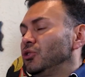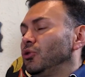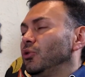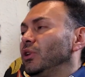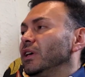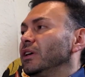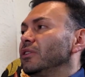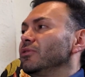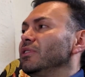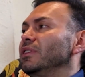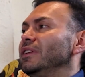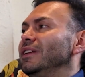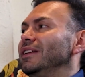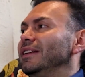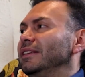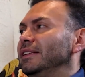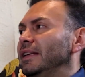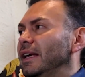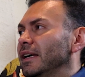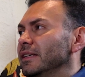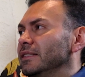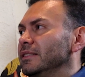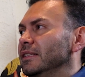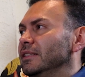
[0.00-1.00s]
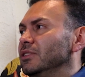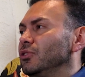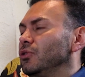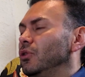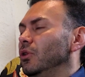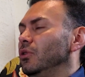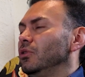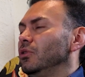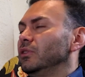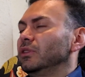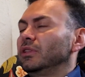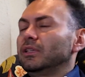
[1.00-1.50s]
So he created a tax. It's
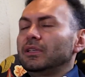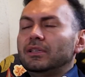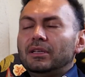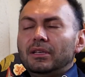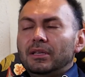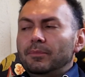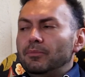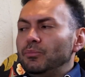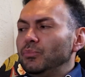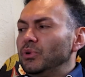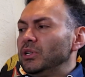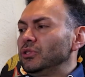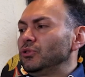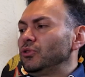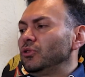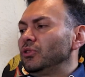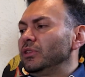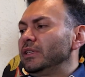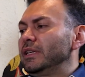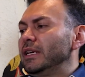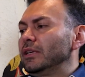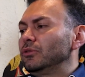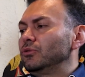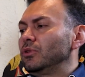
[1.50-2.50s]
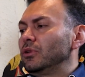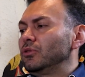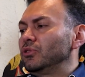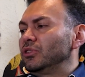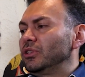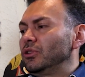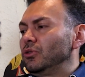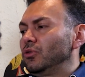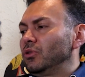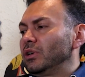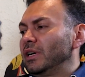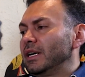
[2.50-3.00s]
called the Impuesto Directo a los
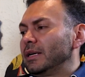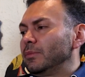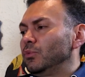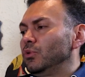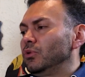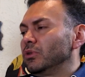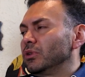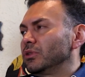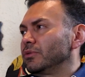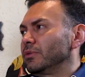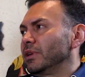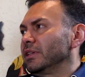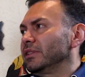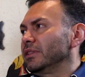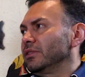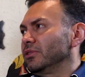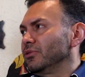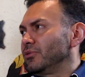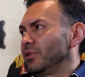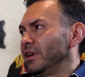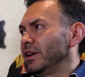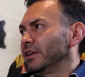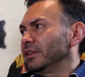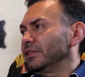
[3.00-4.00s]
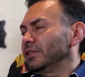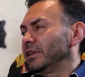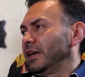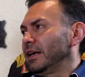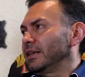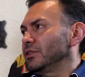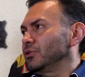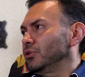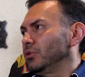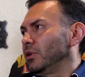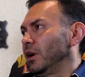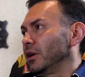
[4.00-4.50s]
Hidrocarburos, right? The direct
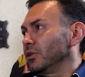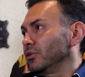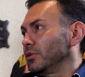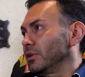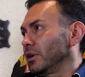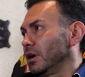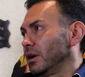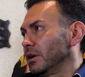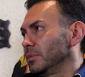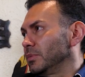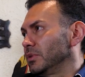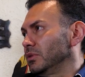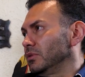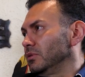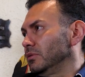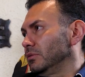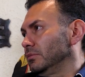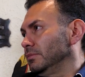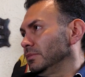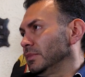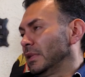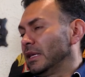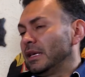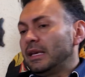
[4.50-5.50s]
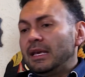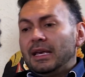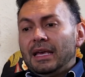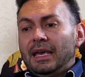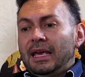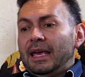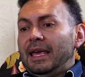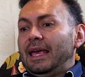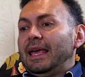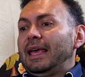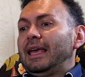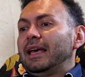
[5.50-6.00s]
tax to hydrocarbons.
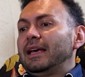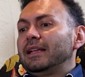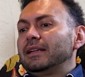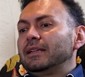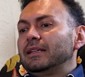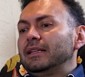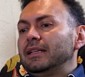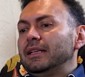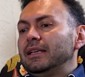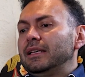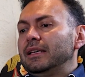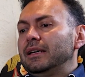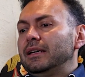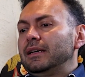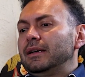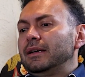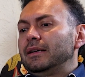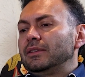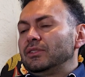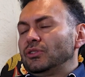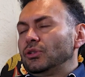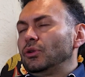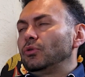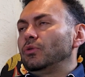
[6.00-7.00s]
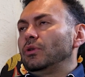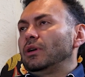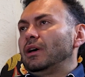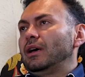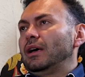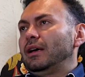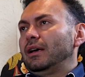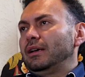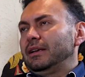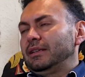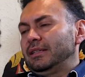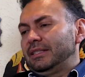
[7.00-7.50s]
And
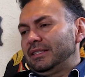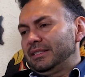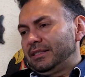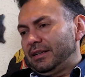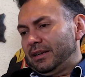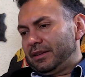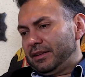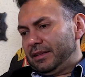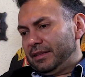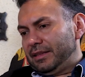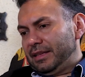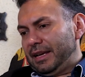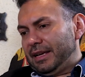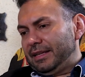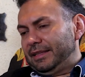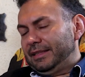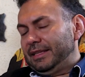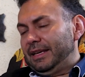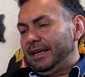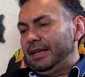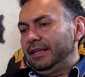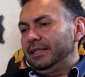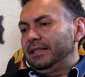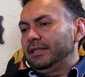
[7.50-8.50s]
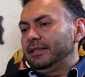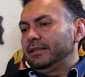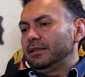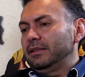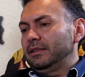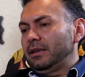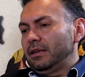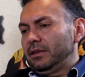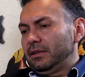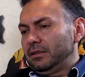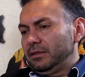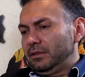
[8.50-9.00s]
starting that date,
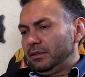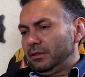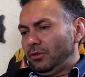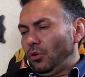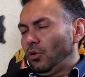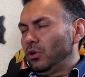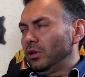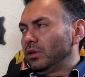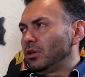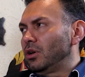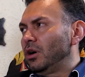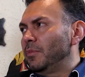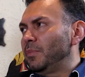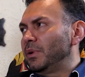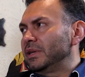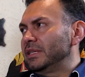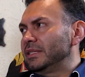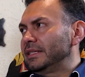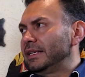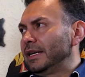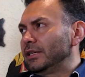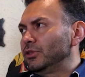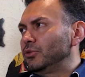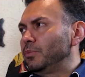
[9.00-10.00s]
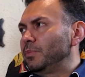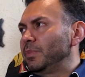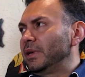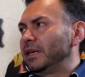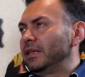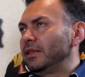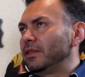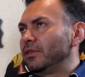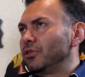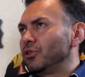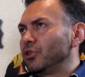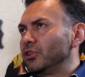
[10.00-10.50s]
oil companies had to
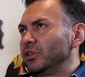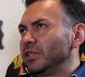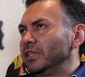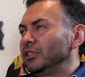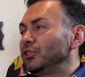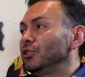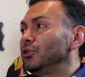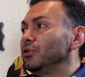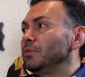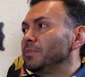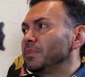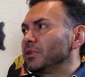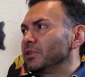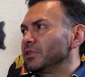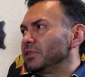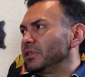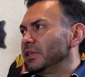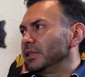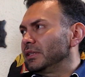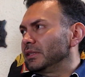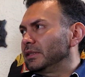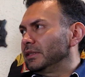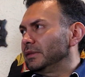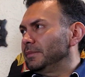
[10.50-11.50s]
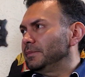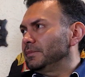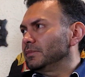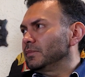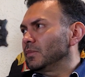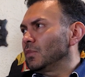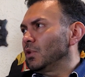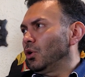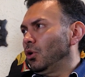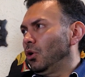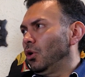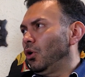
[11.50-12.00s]
pay 32%
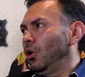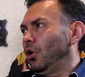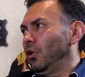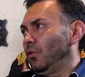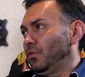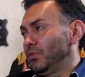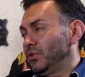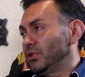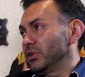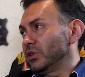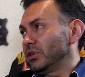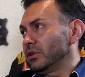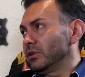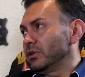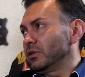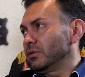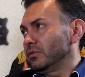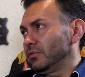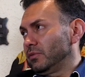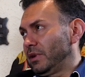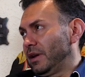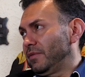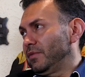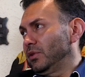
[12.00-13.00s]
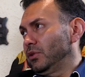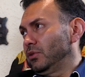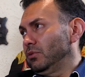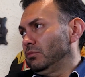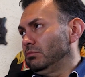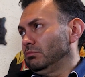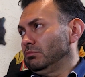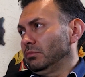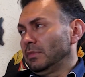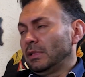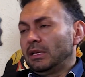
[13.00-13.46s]
of their revenue